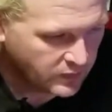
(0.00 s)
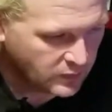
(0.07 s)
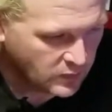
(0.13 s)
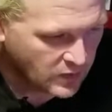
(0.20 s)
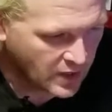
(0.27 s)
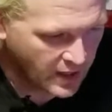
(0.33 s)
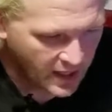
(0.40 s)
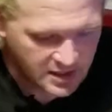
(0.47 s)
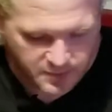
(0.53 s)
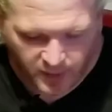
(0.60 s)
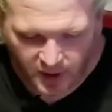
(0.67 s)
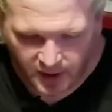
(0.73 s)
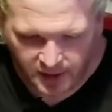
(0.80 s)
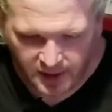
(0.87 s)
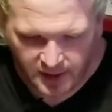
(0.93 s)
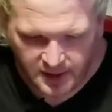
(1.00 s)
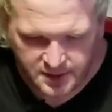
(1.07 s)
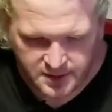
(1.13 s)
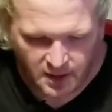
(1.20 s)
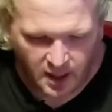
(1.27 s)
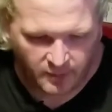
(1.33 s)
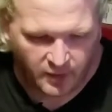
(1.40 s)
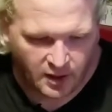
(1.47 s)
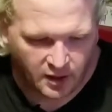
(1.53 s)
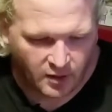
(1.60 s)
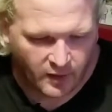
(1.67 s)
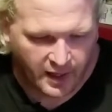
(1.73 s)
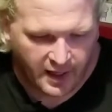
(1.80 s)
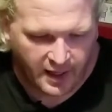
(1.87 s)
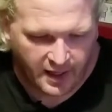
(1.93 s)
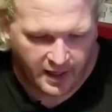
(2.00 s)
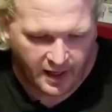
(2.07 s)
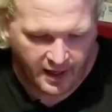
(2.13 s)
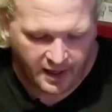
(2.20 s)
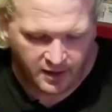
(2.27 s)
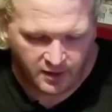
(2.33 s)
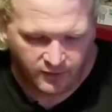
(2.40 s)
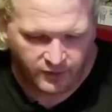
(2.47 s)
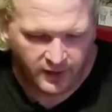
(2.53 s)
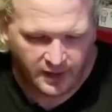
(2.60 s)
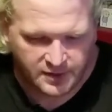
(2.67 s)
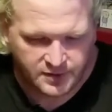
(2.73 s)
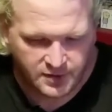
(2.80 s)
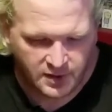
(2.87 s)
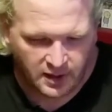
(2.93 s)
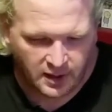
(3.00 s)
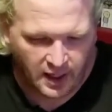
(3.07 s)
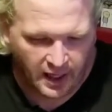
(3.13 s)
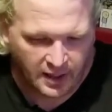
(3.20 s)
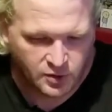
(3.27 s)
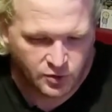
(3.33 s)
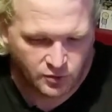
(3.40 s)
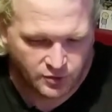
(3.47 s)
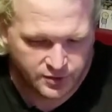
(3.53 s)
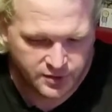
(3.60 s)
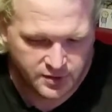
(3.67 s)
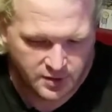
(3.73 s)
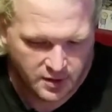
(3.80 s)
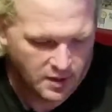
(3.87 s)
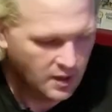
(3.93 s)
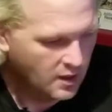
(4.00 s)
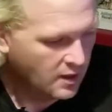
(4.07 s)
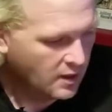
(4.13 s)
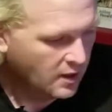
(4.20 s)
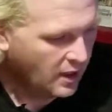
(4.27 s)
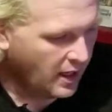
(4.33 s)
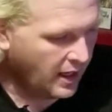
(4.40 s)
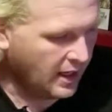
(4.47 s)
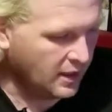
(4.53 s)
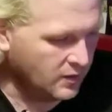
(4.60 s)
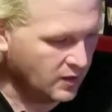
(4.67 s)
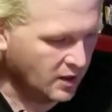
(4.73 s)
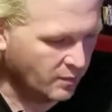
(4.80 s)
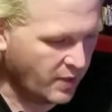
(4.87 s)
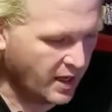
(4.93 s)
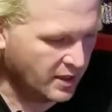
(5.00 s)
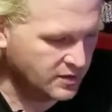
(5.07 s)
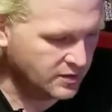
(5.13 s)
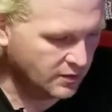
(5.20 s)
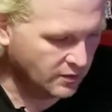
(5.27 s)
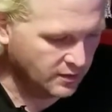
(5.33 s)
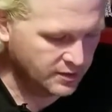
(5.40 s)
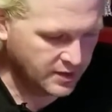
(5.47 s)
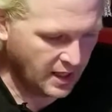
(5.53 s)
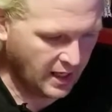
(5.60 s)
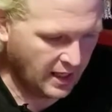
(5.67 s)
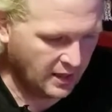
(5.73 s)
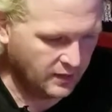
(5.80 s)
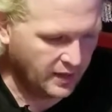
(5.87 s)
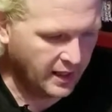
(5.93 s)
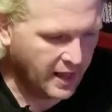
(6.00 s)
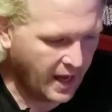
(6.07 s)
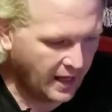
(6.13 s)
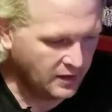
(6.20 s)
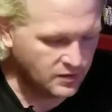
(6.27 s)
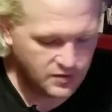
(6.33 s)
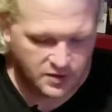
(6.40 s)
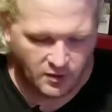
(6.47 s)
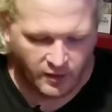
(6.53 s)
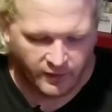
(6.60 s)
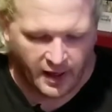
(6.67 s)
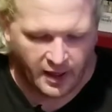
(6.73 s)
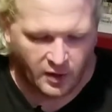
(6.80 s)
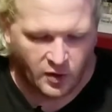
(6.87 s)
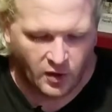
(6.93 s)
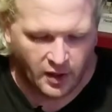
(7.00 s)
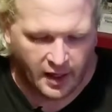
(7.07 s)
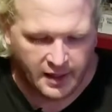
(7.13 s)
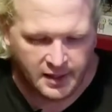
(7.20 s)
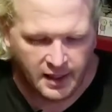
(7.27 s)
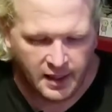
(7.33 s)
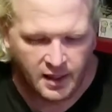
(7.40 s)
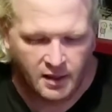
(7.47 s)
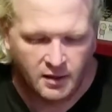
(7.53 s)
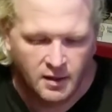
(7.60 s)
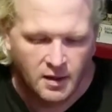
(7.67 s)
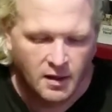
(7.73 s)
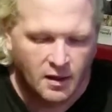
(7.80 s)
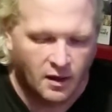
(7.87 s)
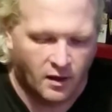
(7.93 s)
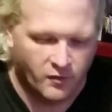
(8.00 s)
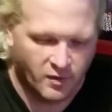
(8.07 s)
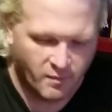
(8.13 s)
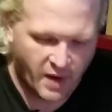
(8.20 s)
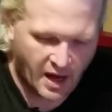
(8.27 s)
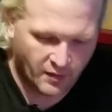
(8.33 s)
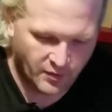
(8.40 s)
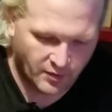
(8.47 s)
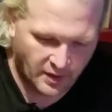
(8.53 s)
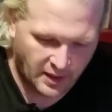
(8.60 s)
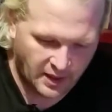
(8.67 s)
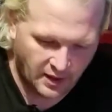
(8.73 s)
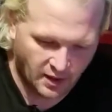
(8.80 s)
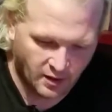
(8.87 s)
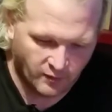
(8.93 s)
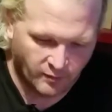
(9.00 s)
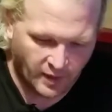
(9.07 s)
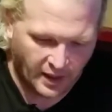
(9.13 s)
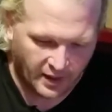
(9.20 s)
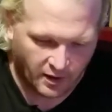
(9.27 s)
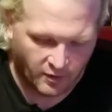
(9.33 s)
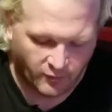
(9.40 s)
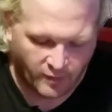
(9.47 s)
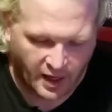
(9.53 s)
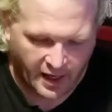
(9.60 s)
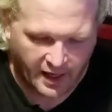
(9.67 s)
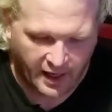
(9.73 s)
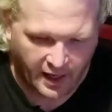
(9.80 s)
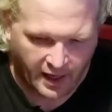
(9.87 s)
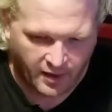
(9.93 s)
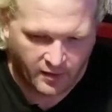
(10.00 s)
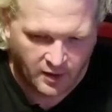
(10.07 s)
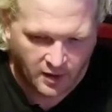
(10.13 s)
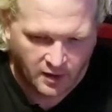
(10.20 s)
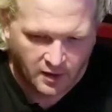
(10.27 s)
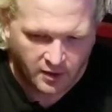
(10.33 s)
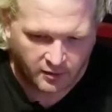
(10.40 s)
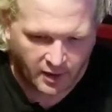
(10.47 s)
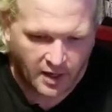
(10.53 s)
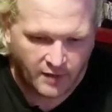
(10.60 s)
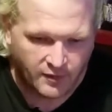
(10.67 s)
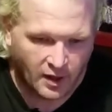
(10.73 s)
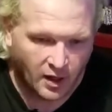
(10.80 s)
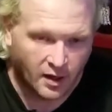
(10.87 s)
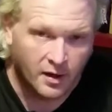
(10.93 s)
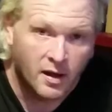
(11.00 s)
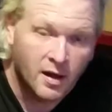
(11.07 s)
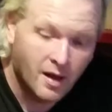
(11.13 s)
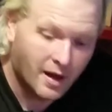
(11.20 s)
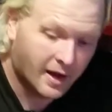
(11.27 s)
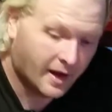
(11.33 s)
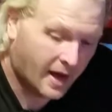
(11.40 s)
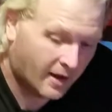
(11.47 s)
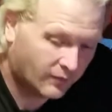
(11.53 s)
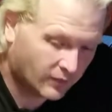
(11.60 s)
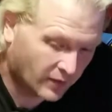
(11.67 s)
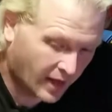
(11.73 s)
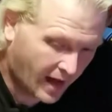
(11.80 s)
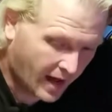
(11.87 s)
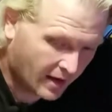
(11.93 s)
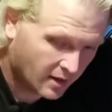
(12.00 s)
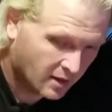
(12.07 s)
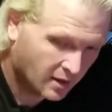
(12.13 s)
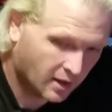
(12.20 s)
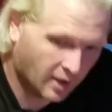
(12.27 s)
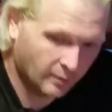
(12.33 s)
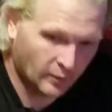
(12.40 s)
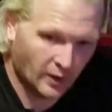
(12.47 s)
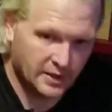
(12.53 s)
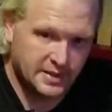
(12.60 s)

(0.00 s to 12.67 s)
The next part of this, I'm going to go ahead and affix the angels and their pedestals and the gate, so I've got a good idea of the boundary of my graveyard. And after that, I'm going to